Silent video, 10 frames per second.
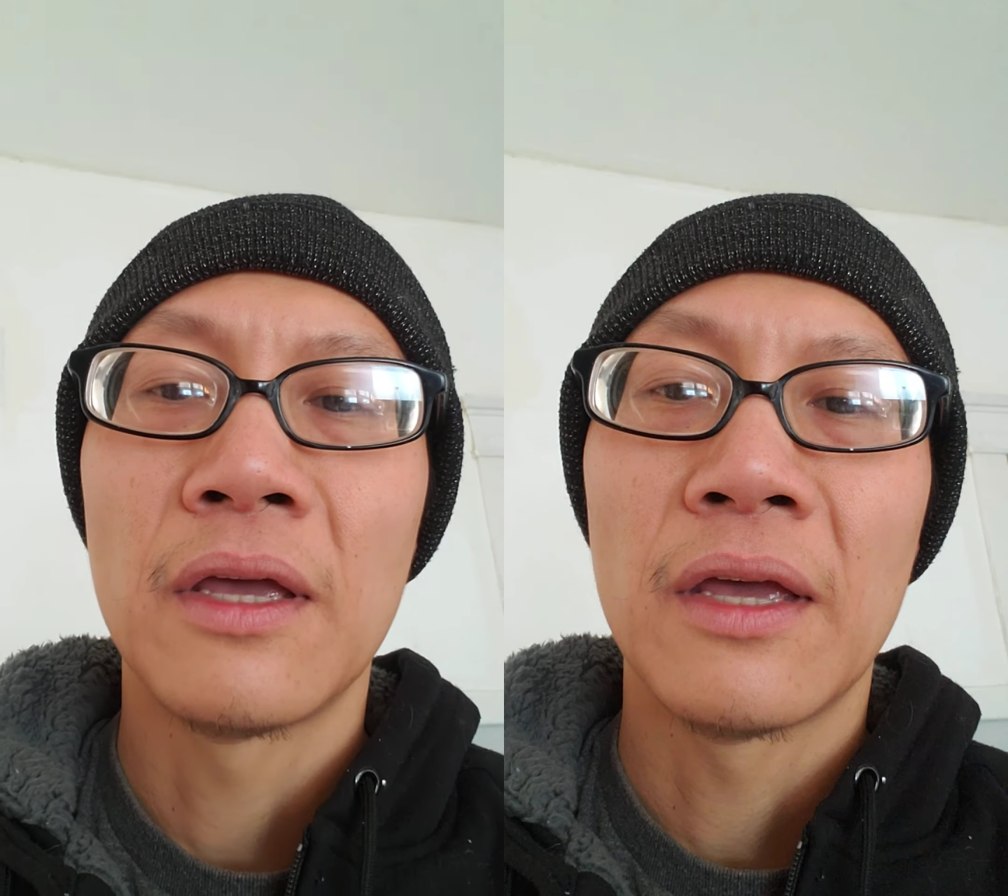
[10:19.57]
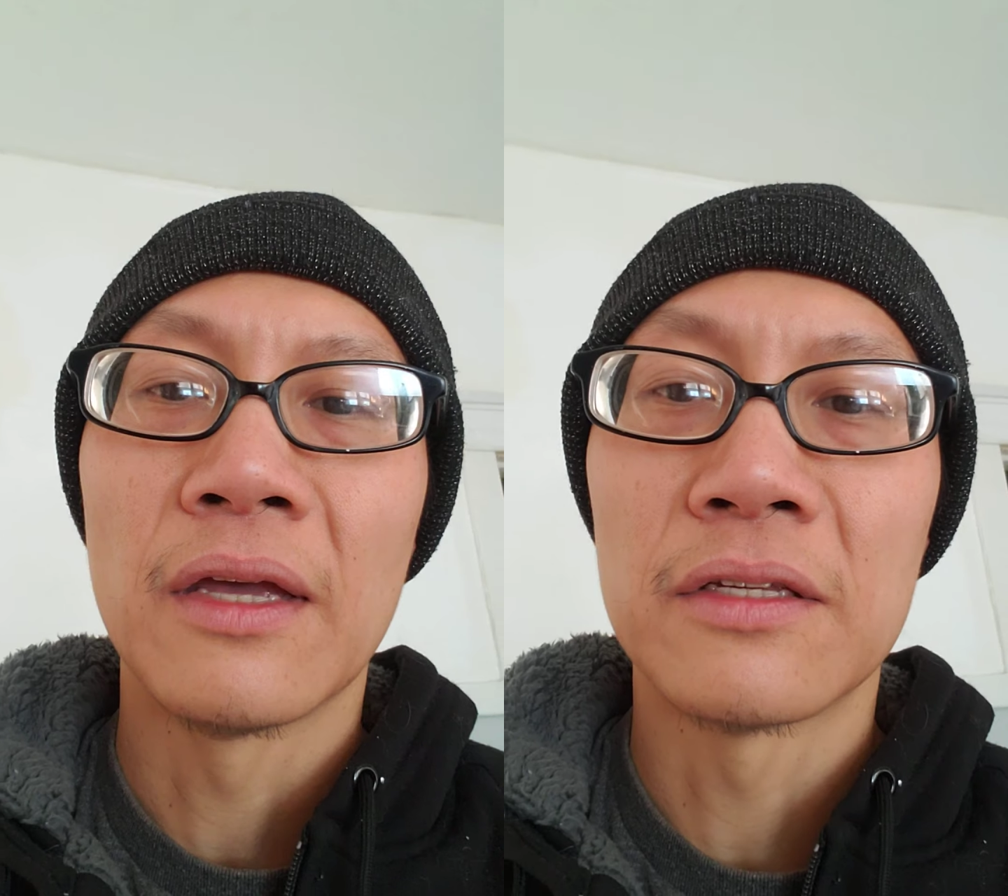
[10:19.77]

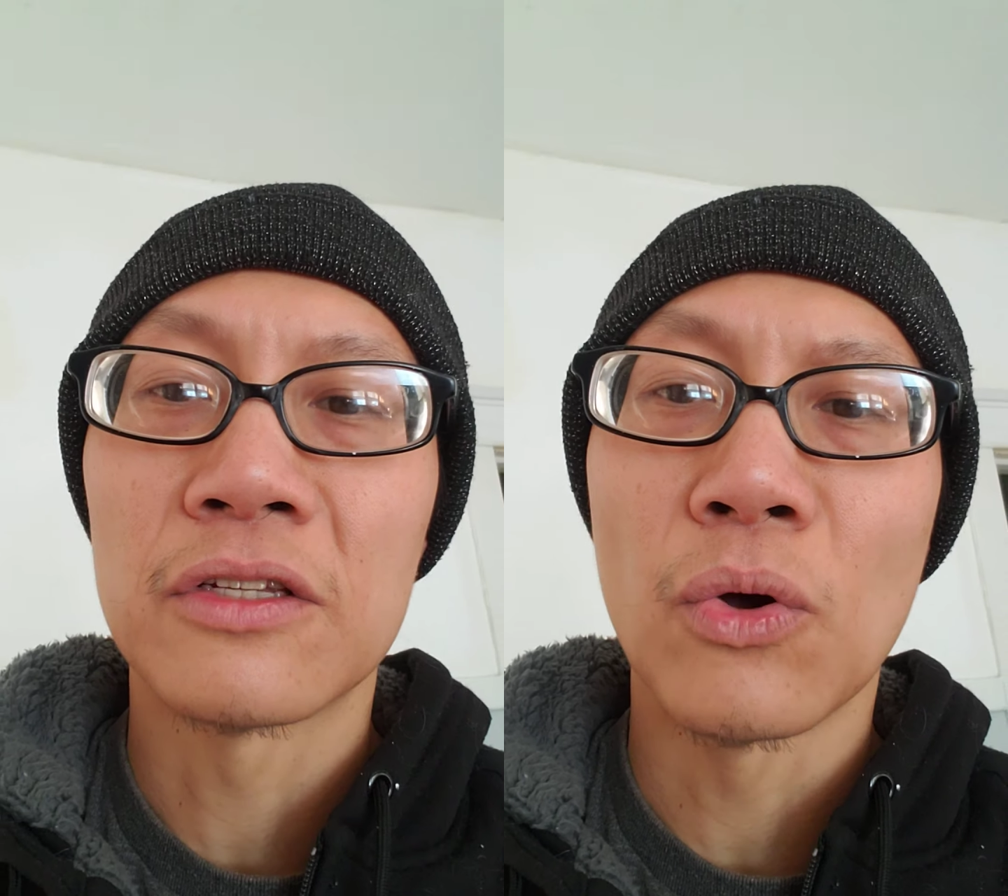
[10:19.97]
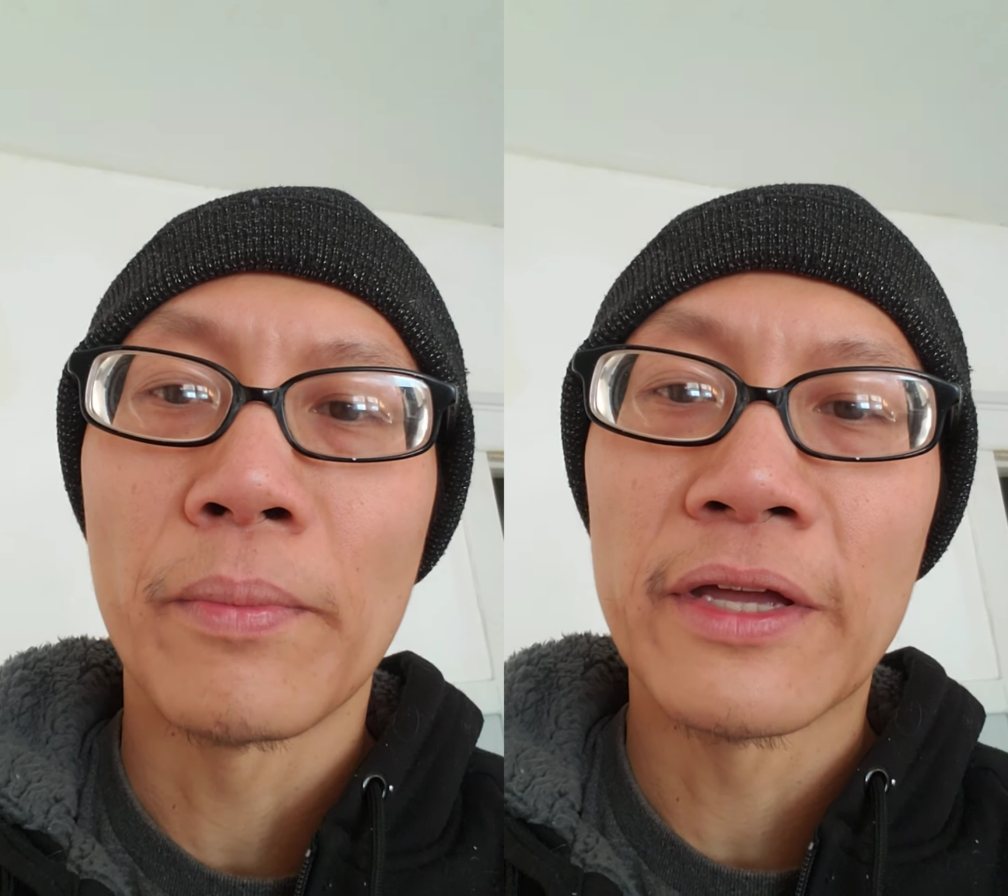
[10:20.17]
it's
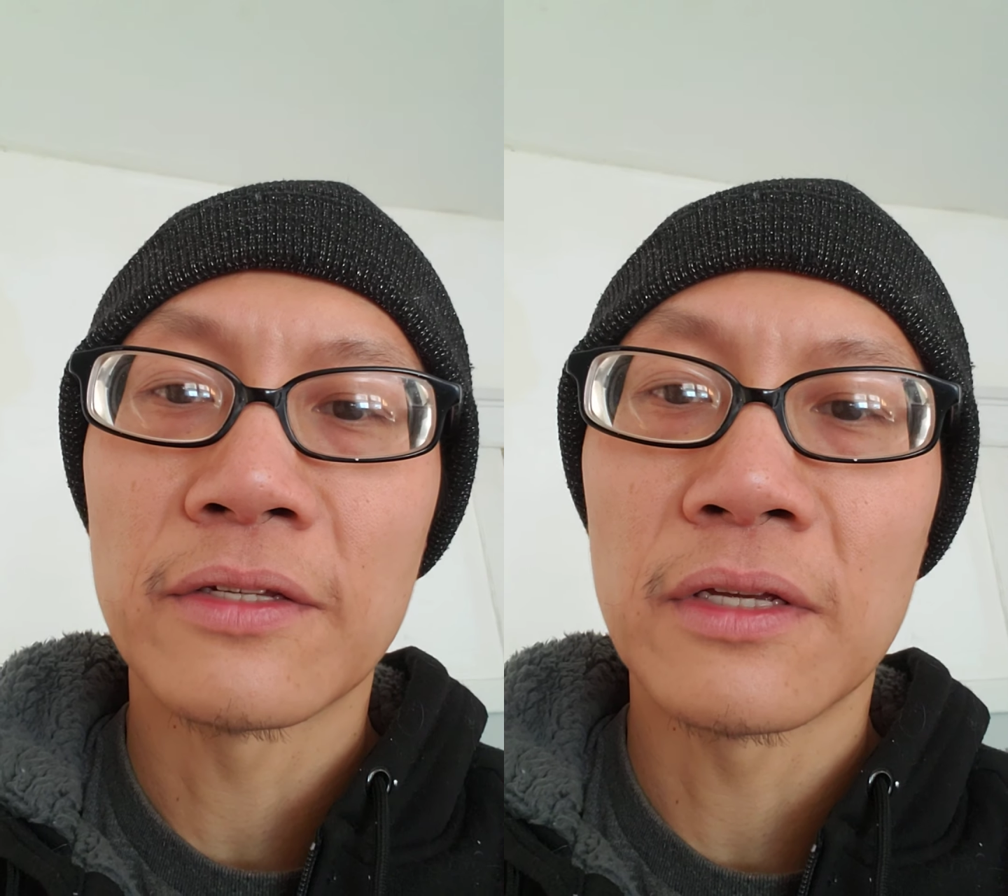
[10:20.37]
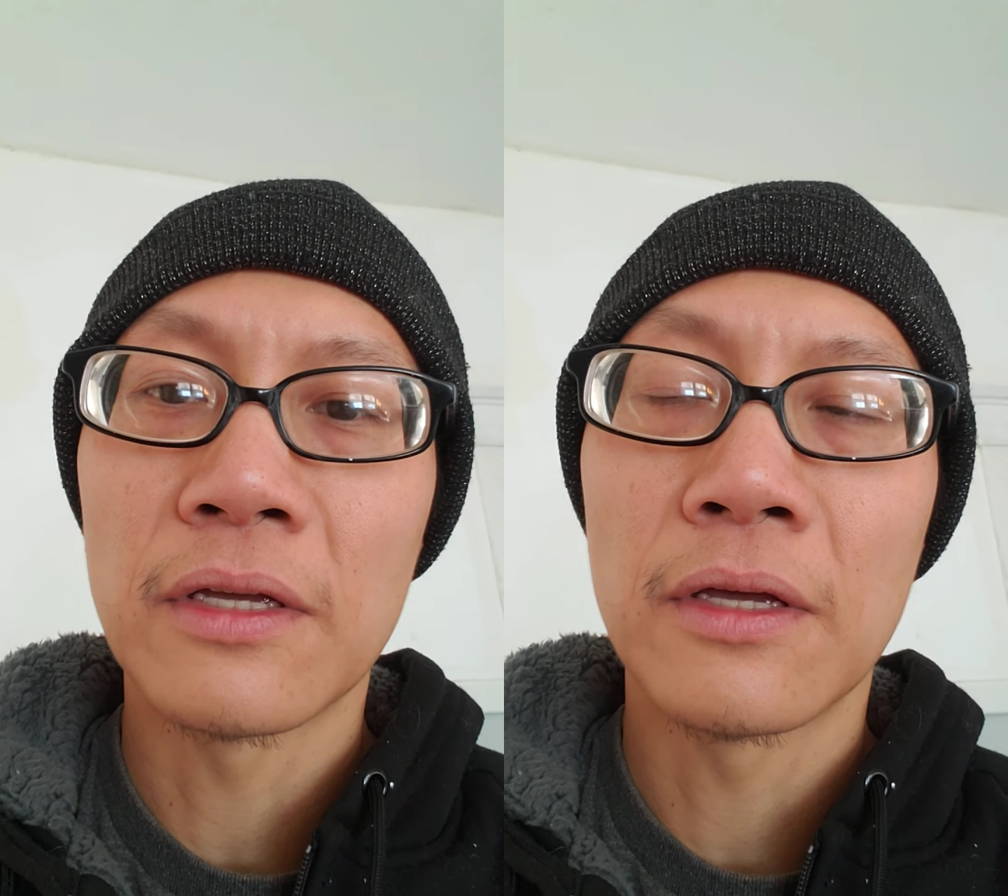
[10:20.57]
so
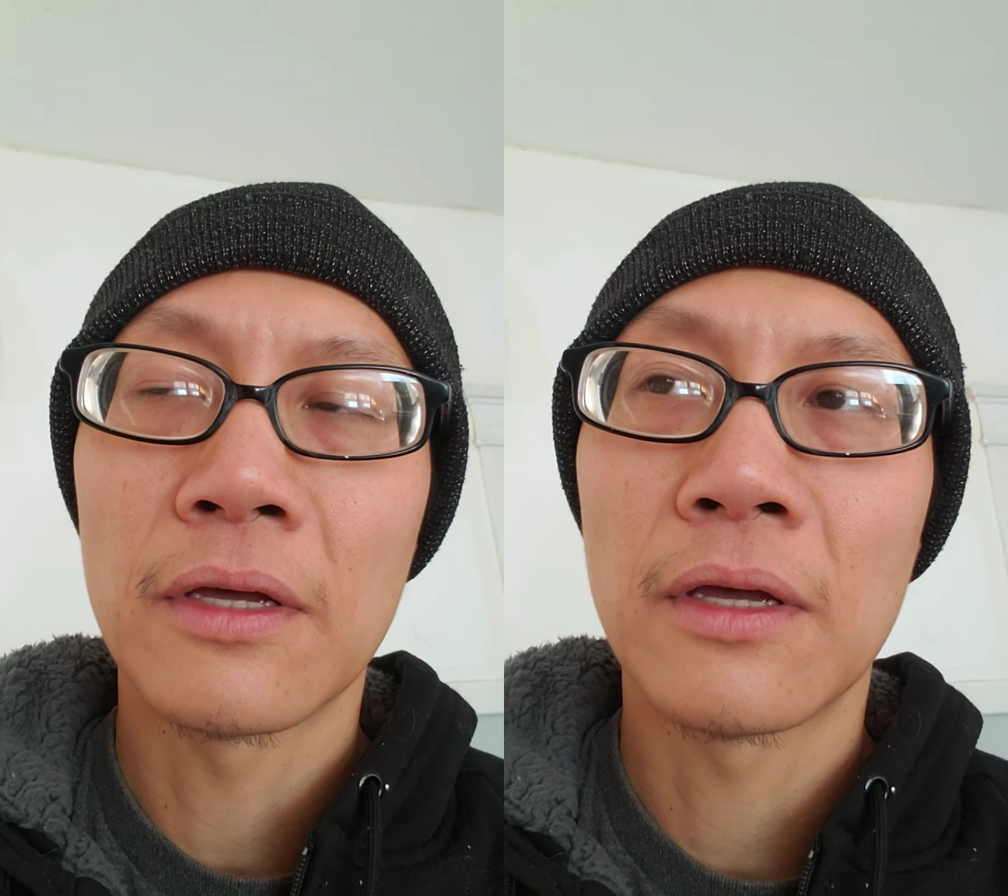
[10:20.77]
messy